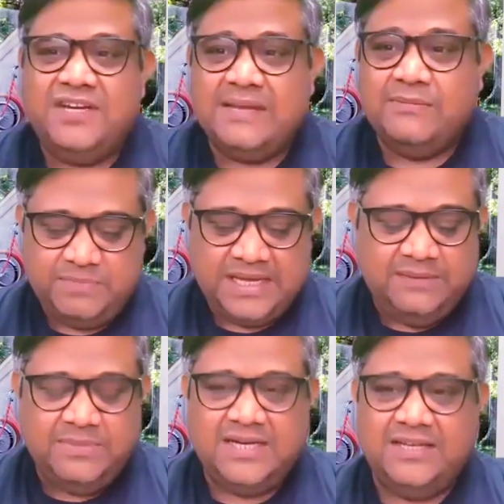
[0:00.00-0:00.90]
time
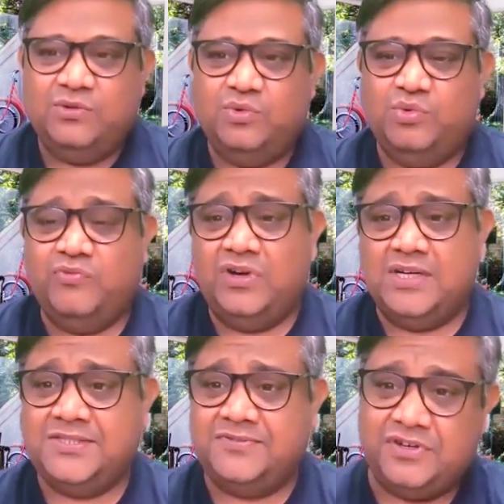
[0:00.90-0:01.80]
anybody who
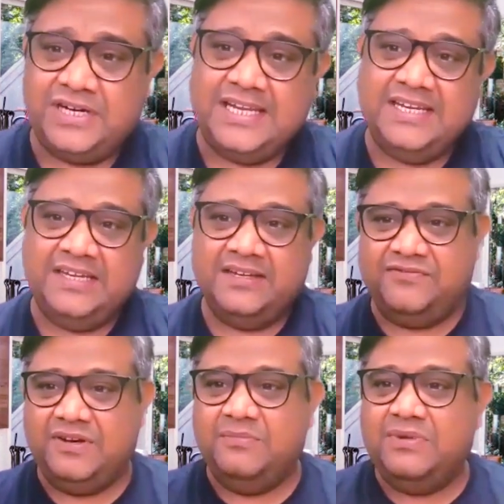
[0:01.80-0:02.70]
works for any
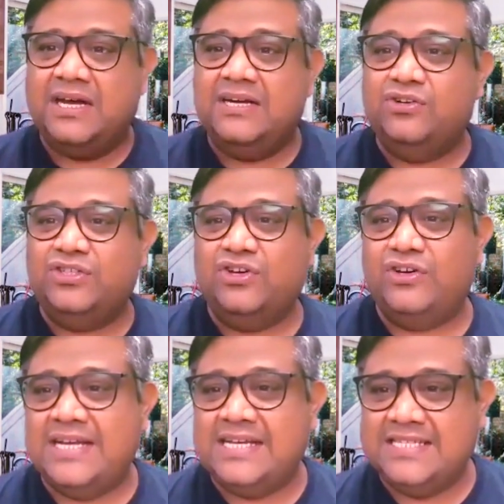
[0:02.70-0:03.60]
different brand or the
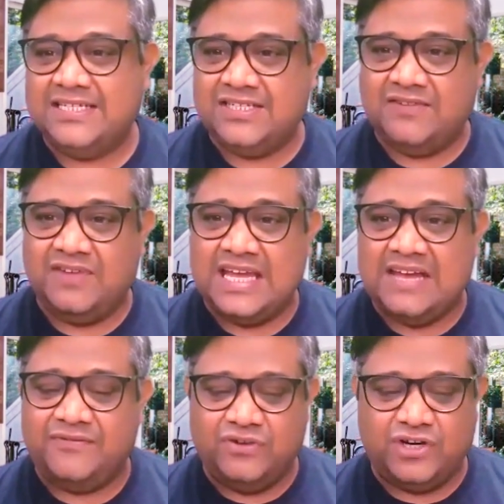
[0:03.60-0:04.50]
organization, we
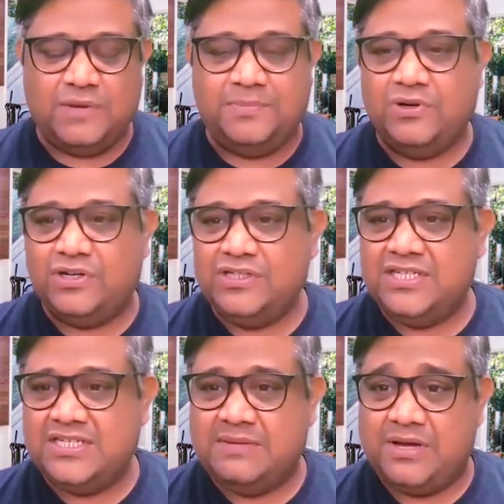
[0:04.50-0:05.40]
have to adopt not
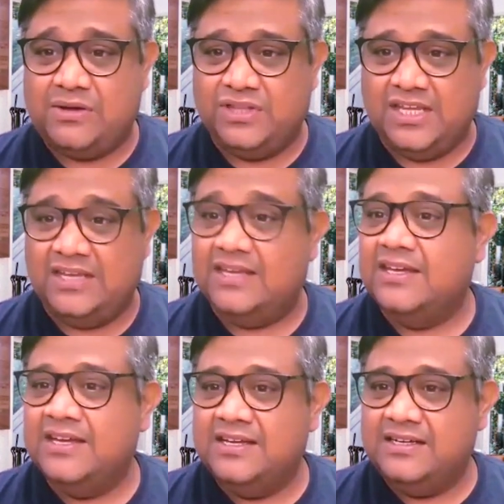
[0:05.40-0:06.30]
just about the
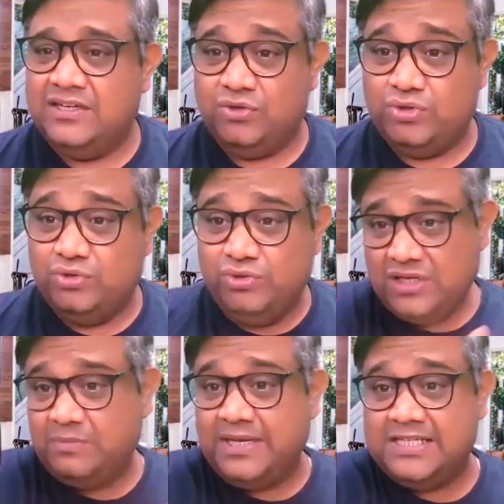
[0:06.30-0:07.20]
new
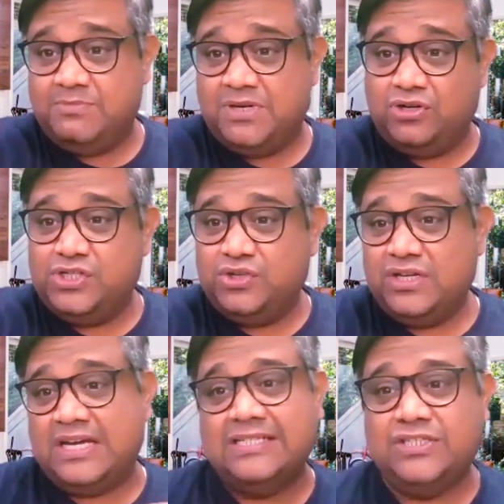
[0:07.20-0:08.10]
user base, but also
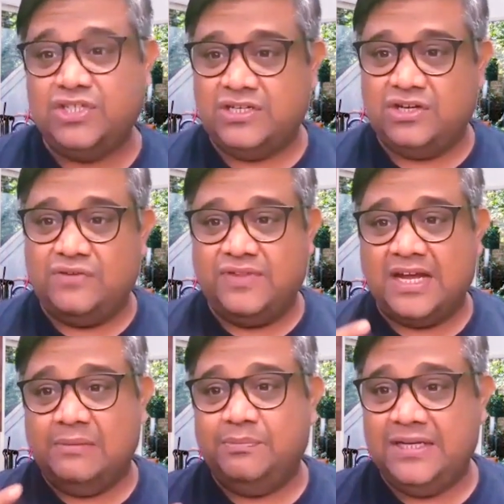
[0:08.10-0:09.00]
the culture of the
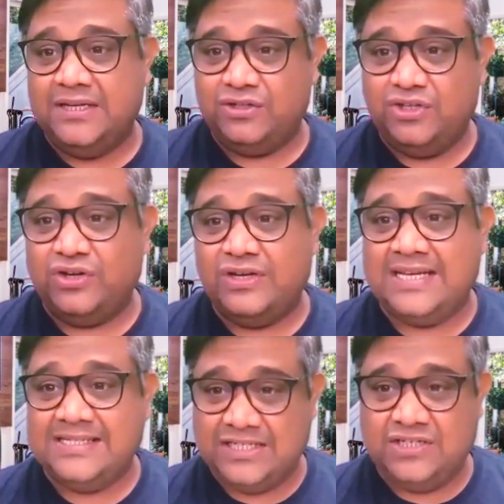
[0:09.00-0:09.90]
company or the
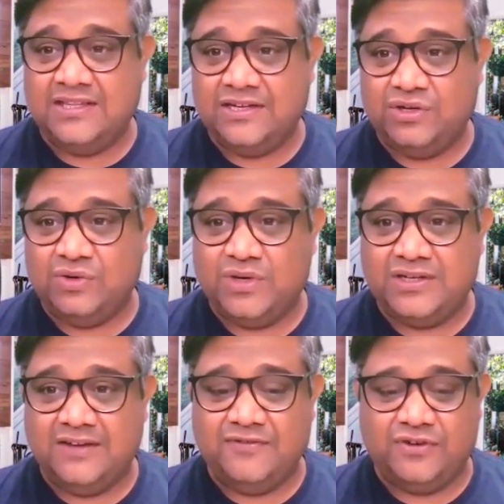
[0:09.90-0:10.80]
organization that you're
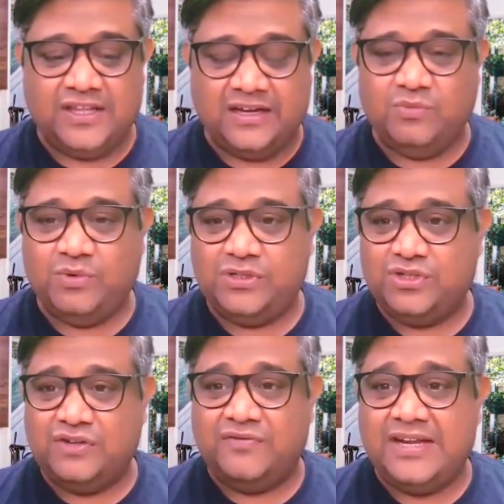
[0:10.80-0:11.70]
working for, that what
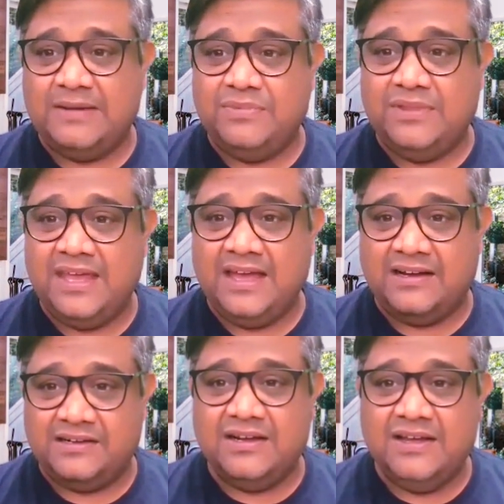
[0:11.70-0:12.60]
sort of depth they
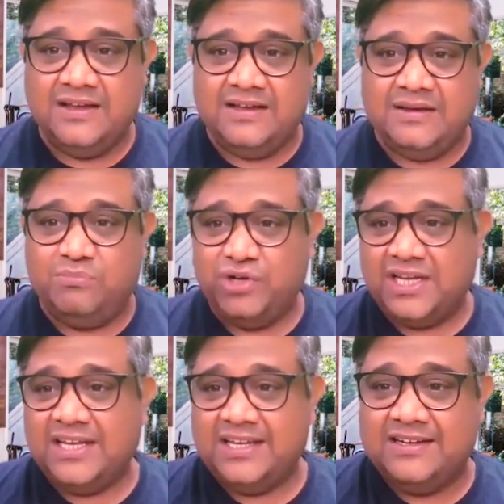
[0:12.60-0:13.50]
are
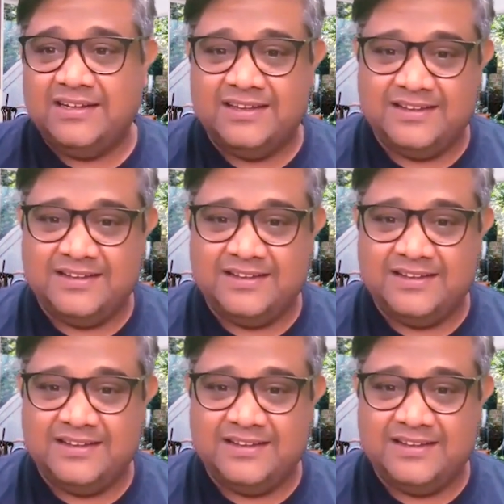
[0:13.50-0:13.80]
bringing in.